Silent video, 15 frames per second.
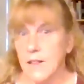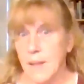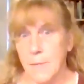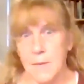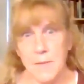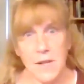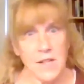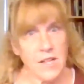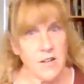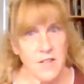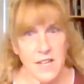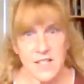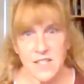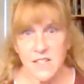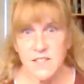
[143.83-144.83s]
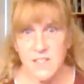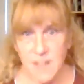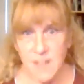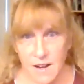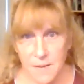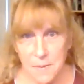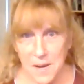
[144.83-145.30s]
Let me be clear, they still
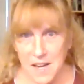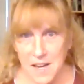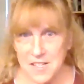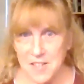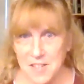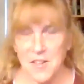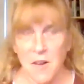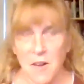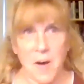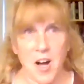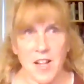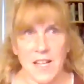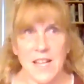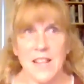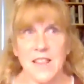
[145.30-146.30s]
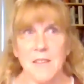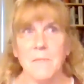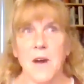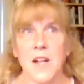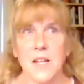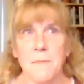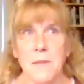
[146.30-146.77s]
suck because there's no Molly. The
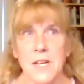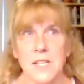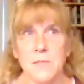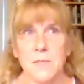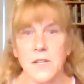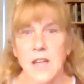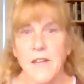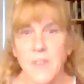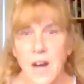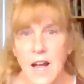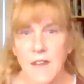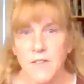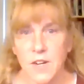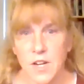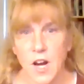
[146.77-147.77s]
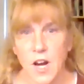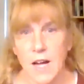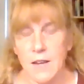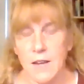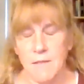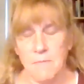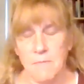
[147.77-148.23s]
Molly piece will never, ever
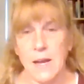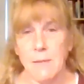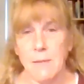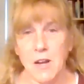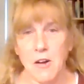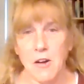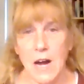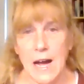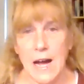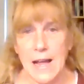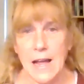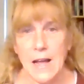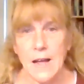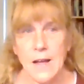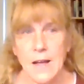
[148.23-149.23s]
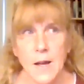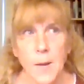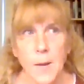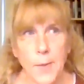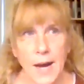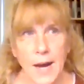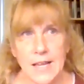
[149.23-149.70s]
not make me cry.
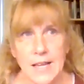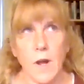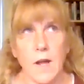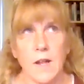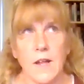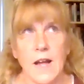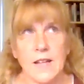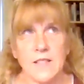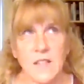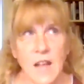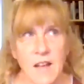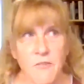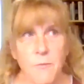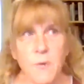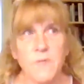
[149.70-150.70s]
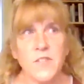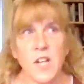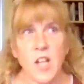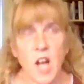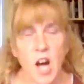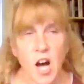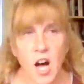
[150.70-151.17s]
But as life moves
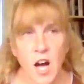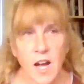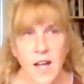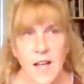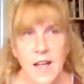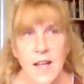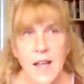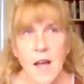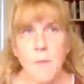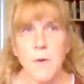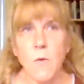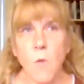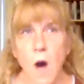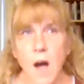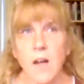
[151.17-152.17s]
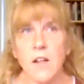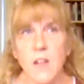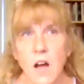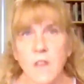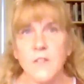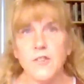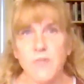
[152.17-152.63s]
along and we walk
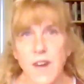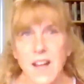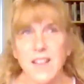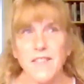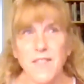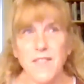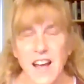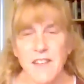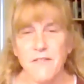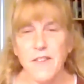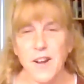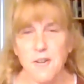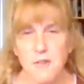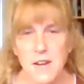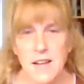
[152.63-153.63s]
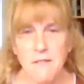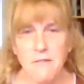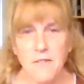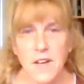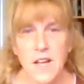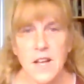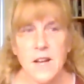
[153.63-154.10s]
along the trail of life and
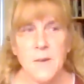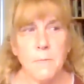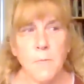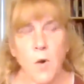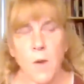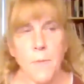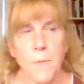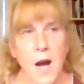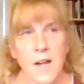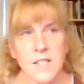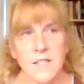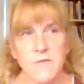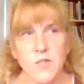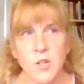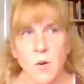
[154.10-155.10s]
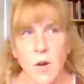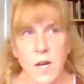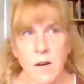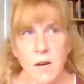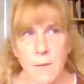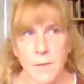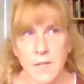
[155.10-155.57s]
grief, more pockets of
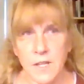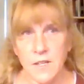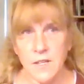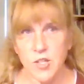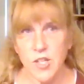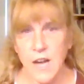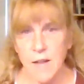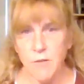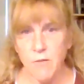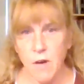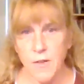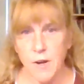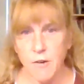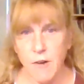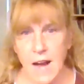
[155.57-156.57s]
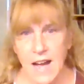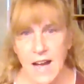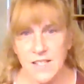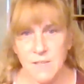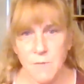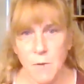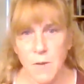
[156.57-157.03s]
joy are able to shine through all the
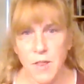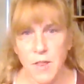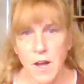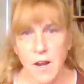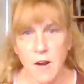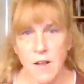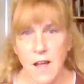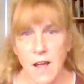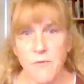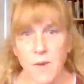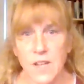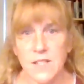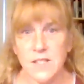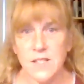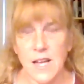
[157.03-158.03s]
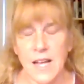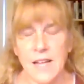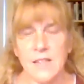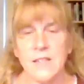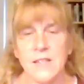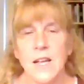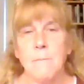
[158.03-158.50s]
cracks in what we thought our life was
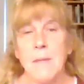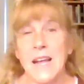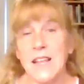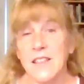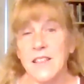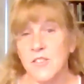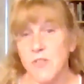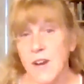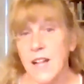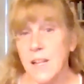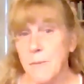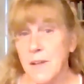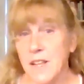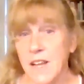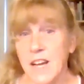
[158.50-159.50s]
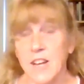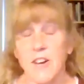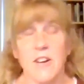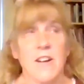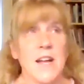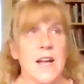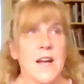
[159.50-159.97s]
and make the trail a bit
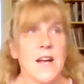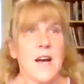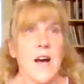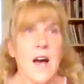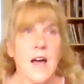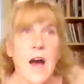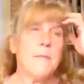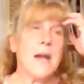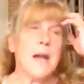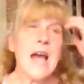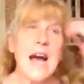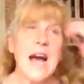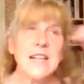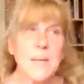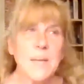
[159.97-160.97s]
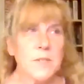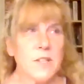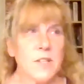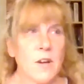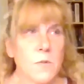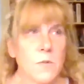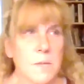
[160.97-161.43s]
lighter. My last
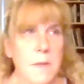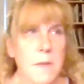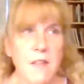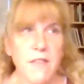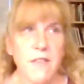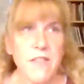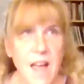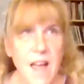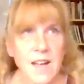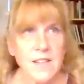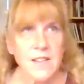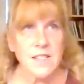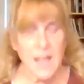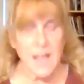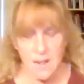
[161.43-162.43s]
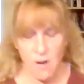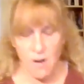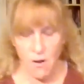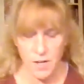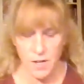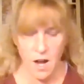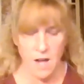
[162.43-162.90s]
episode was about things and
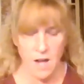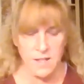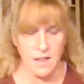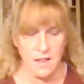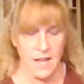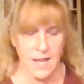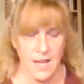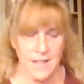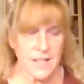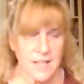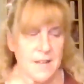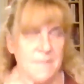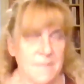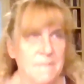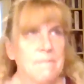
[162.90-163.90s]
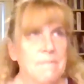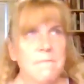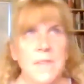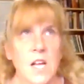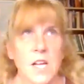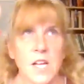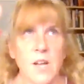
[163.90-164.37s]
holding on to things. And
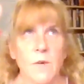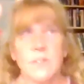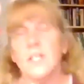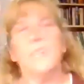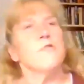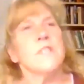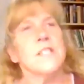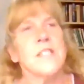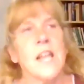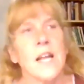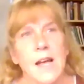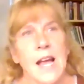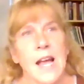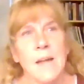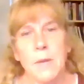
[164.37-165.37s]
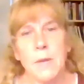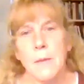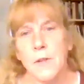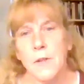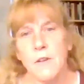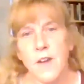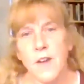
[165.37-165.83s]
it's interesting. Again,
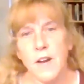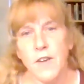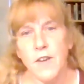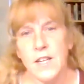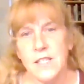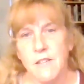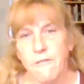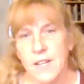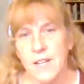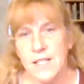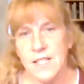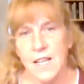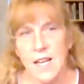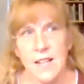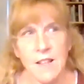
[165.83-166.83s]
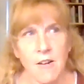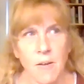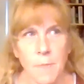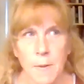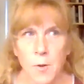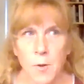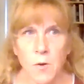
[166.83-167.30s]
people are very, very different. And there are
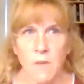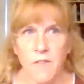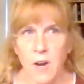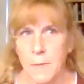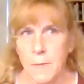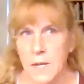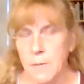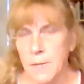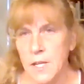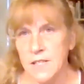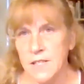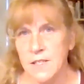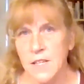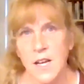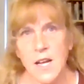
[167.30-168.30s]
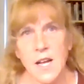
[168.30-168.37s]
people who are very minimalist